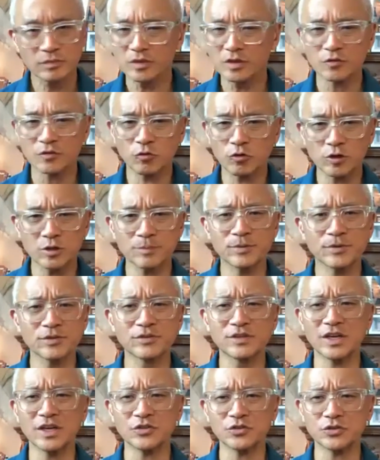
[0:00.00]
for the
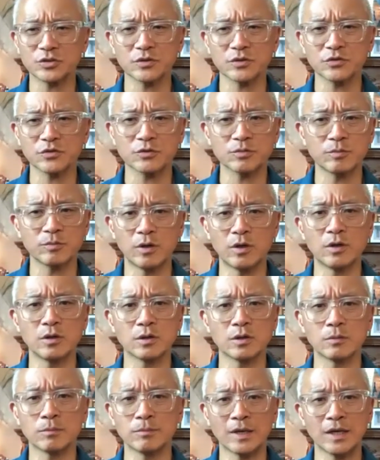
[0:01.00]
possession of
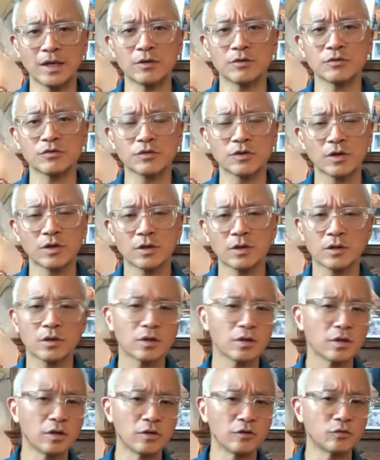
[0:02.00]
small amounts
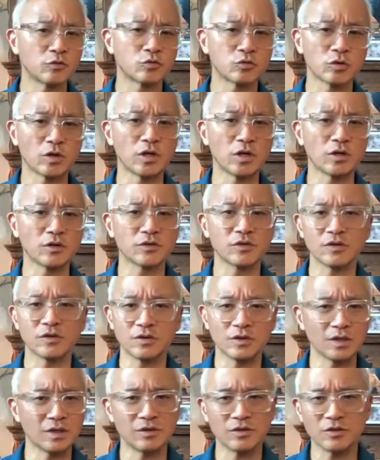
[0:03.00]
of drugs,
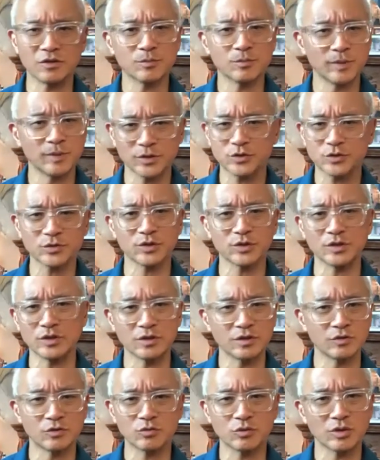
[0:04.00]
and especially
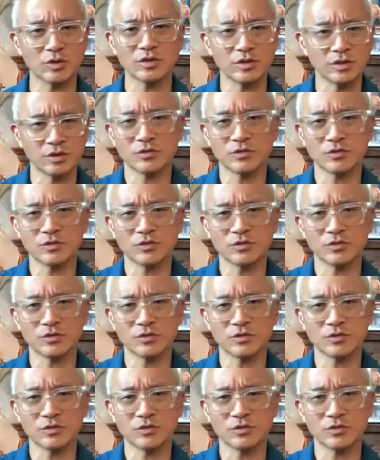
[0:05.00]
a drug,